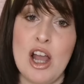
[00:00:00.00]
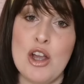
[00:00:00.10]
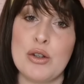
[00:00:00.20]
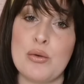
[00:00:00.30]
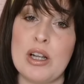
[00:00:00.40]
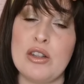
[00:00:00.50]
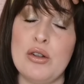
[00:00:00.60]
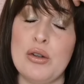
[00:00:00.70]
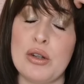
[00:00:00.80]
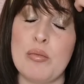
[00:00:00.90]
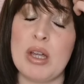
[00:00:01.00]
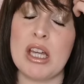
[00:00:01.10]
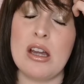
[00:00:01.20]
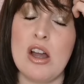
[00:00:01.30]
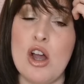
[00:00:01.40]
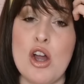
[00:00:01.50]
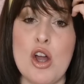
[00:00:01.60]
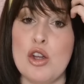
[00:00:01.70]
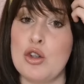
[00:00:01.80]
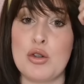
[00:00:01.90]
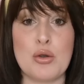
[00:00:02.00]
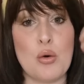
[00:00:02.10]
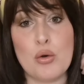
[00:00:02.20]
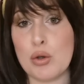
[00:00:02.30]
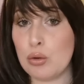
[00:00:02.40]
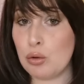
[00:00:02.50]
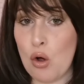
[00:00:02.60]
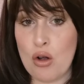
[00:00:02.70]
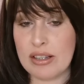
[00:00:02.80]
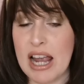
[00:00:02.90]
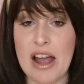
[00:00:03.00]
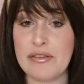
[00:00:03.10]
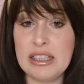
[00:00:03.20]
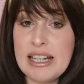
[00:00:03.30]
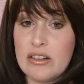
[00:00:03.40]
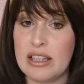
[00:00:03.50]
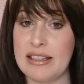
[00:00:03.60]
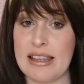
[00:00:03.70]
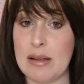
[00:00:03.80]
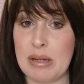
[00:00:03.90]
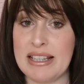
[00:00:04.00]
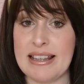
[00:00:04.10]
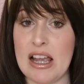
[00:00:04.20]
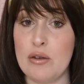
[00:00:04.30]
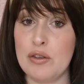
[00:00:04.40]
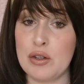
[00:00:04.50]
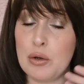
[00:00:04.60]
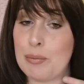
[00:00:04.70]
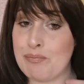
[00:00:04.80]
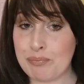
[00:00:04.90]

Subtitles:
so it took me so long to have to layer this thing myself. So